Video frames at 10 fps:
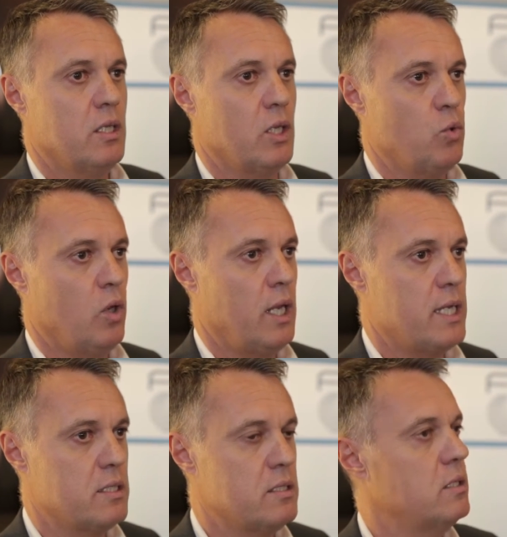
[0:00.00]
that will
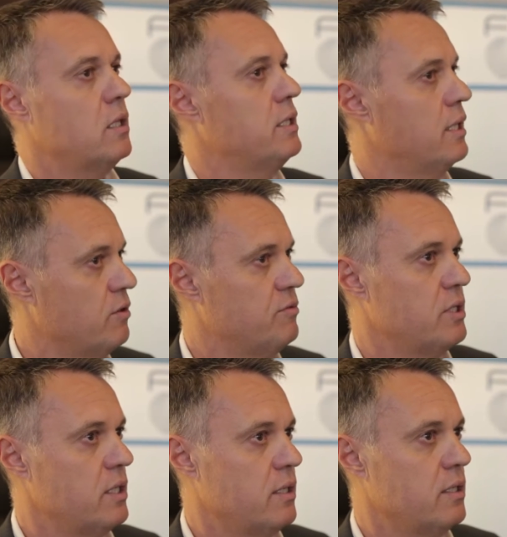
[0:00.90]
last until the end of
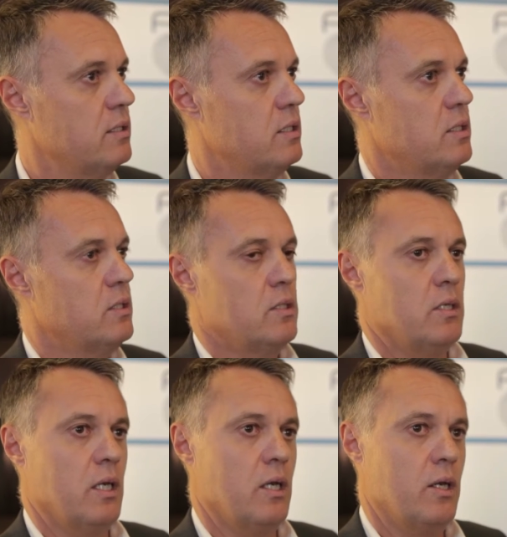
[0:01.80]
the year,
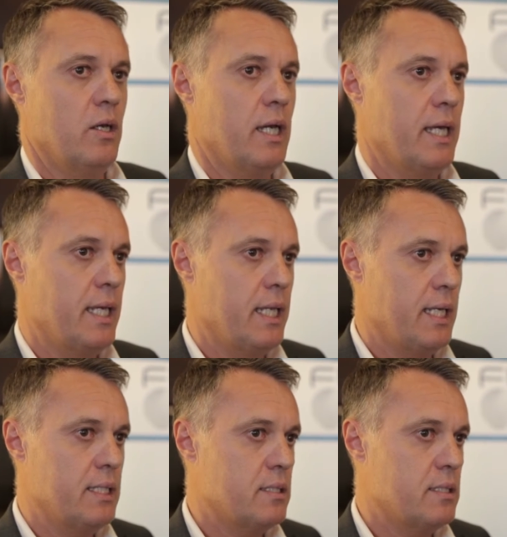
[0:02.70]
and then